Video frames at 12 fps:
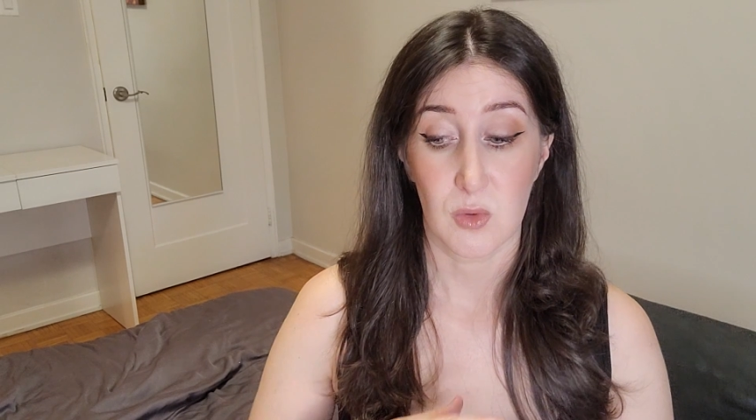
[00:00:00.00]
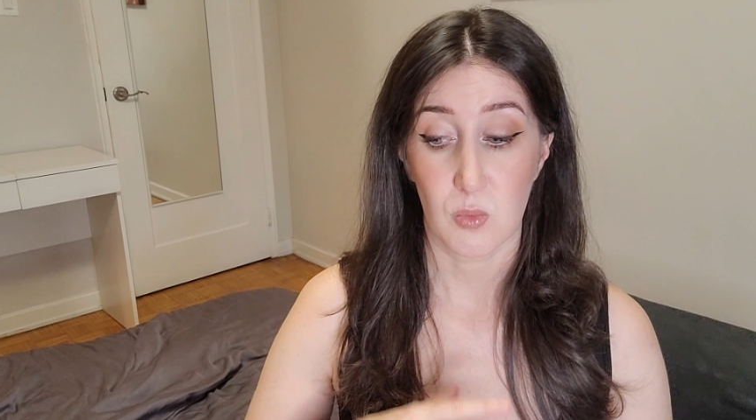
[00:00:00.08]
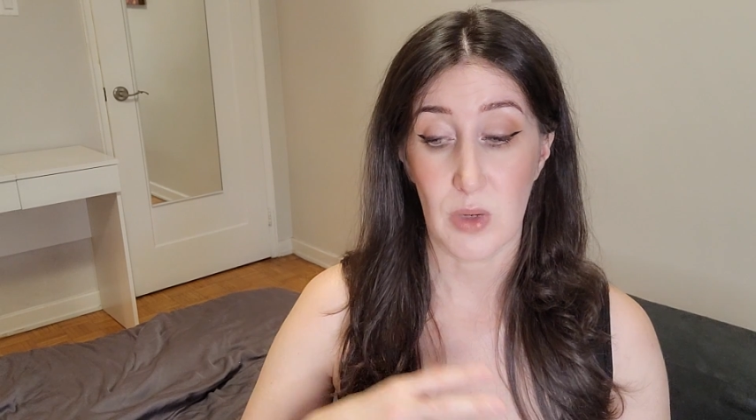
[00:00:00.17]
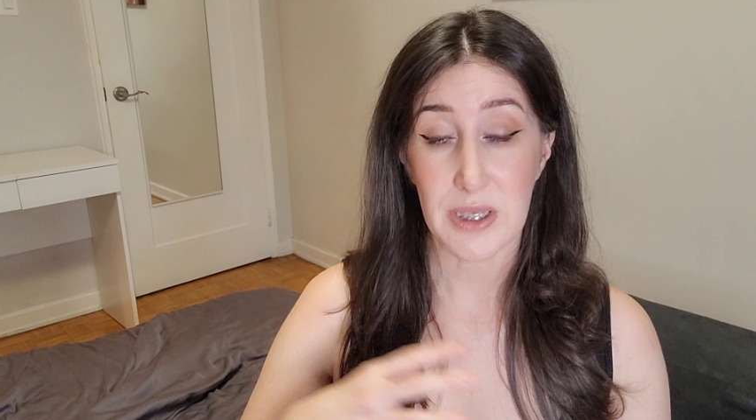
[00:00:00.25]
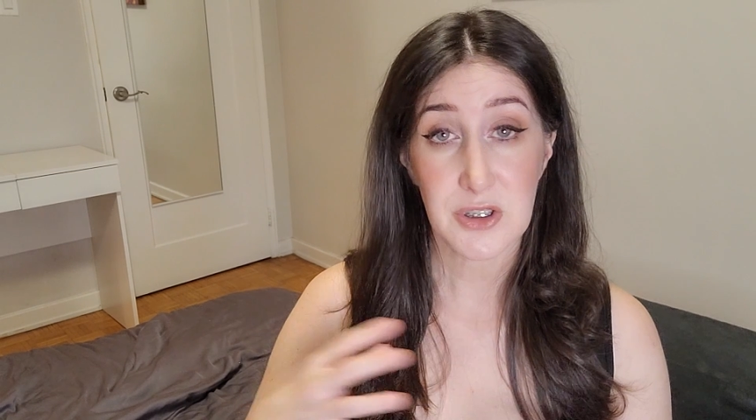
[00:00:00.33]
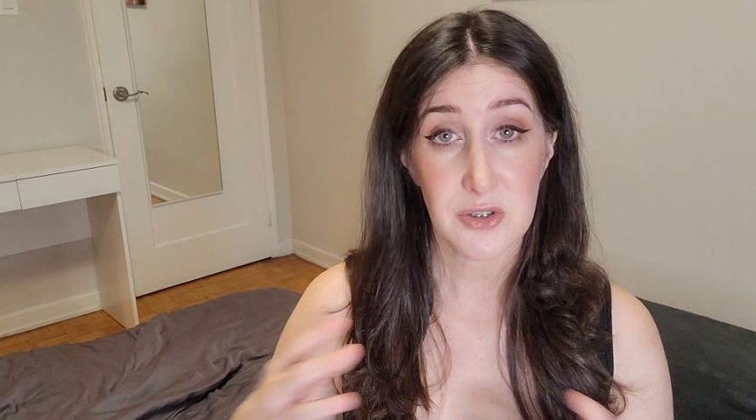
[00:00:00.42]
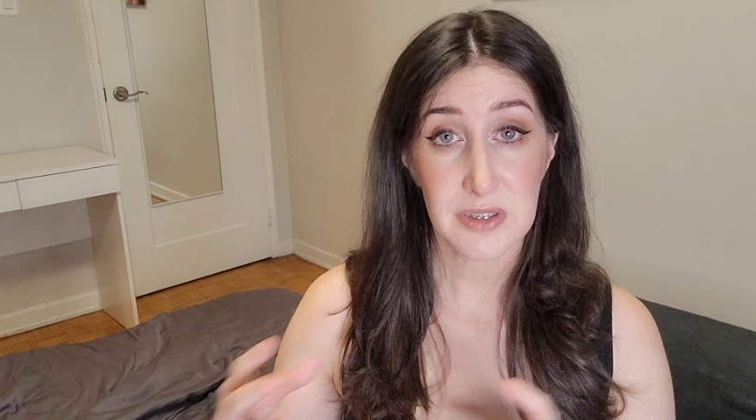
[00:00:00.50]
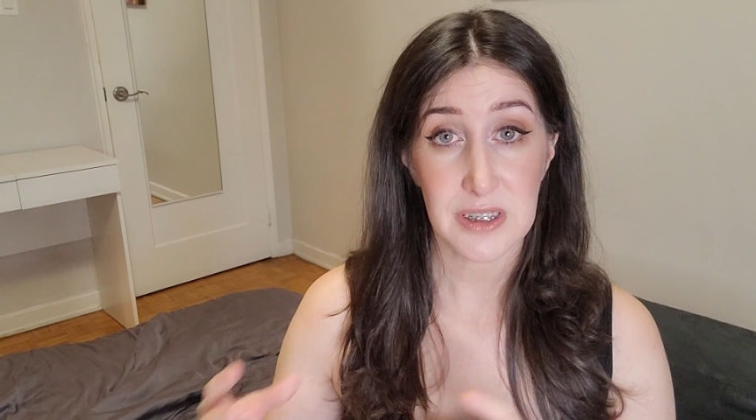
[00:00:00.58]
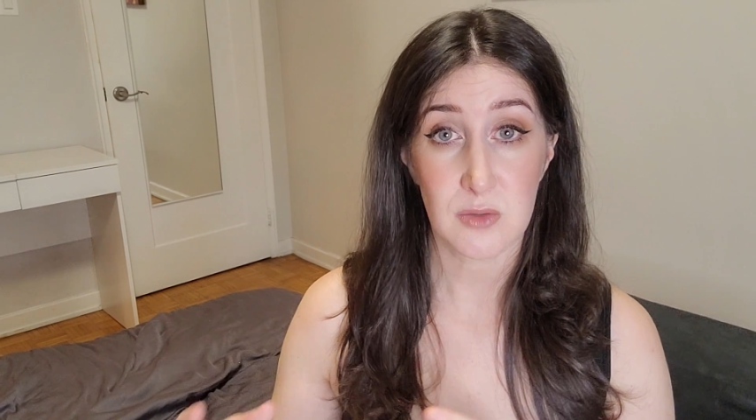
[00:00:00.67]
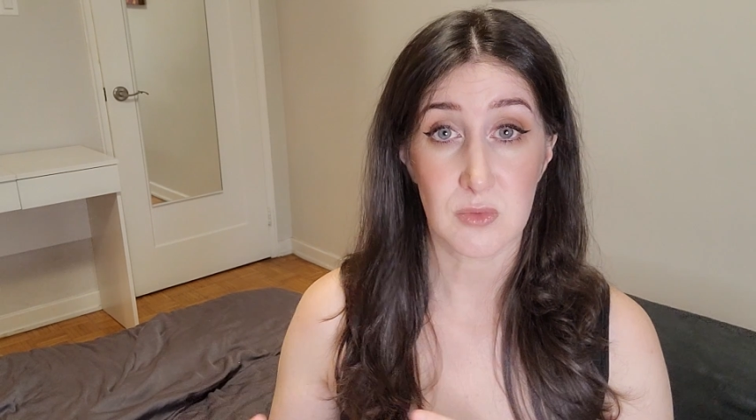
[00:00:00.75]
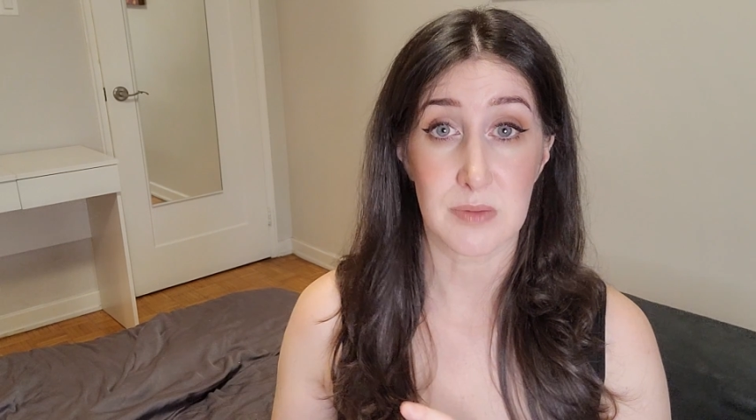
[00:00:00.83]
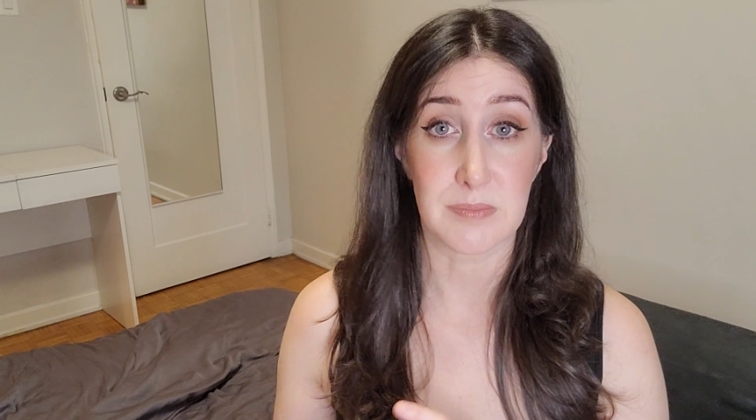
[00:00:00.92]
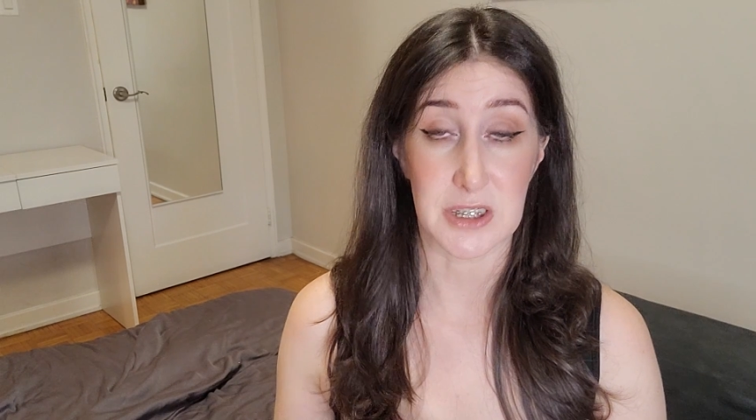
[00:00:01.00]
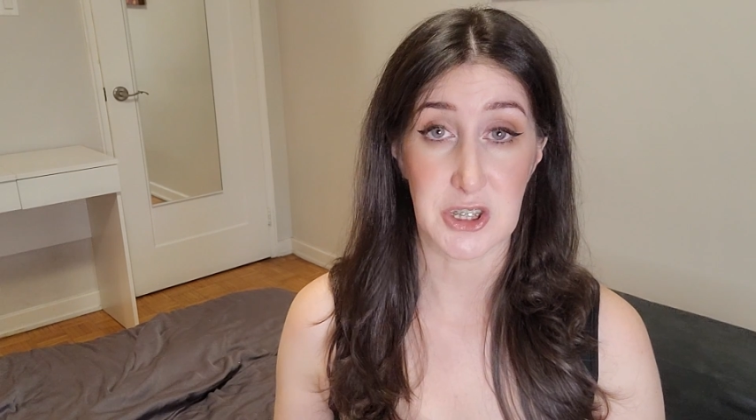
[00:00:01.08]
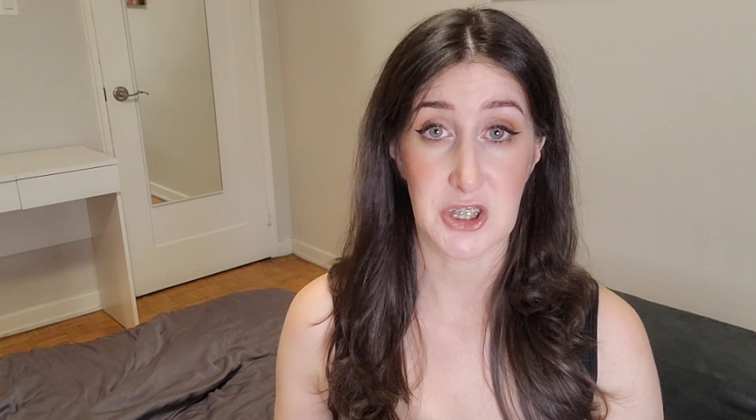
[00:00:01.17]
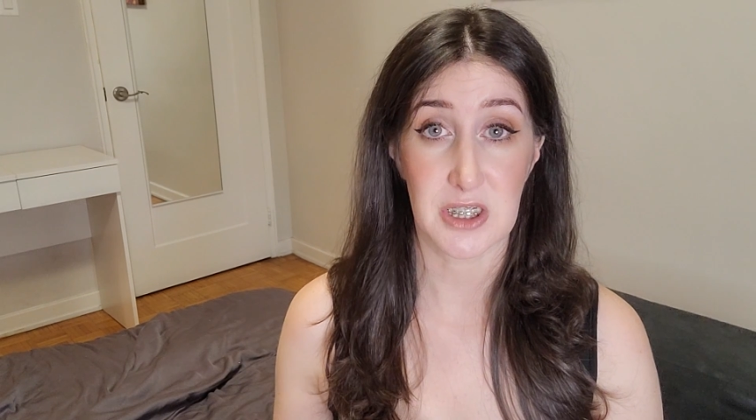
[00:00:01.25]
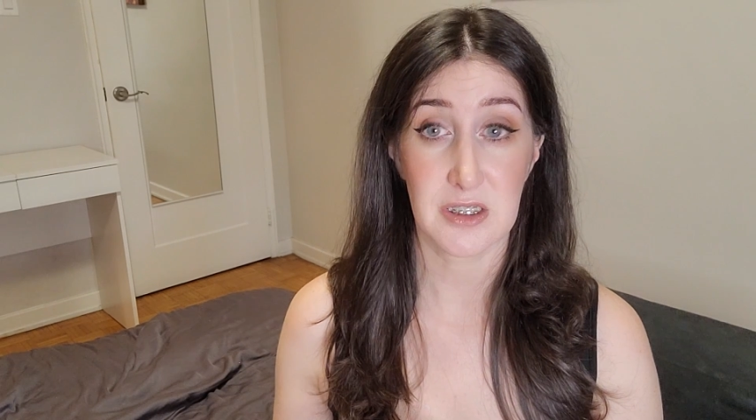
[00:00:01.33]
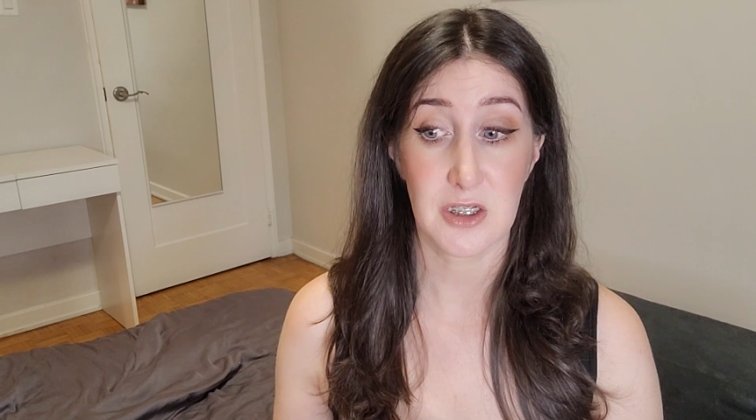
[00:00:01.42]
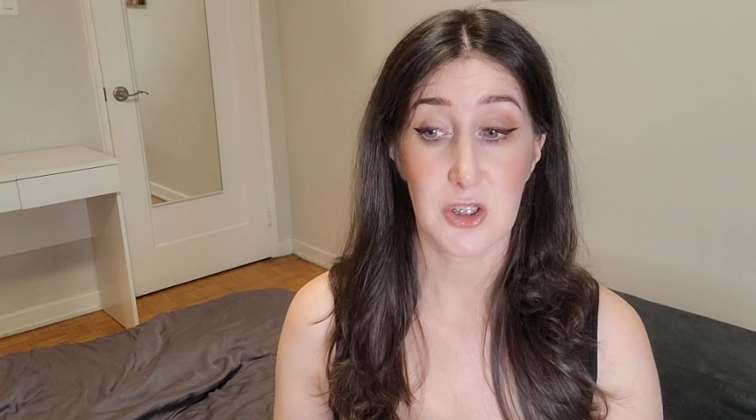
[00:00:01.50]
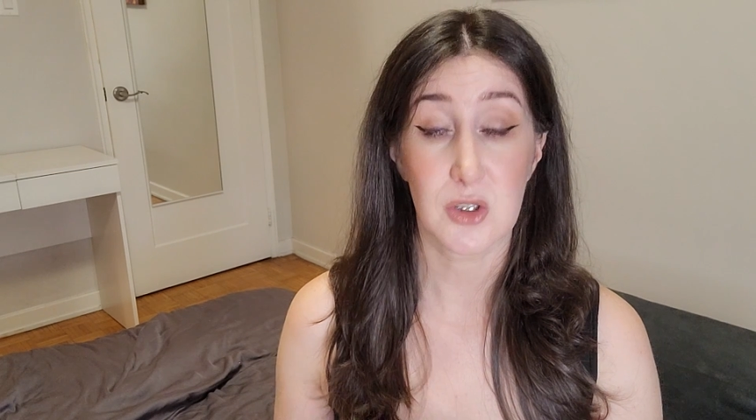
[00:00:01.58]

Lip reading: when you're in remission,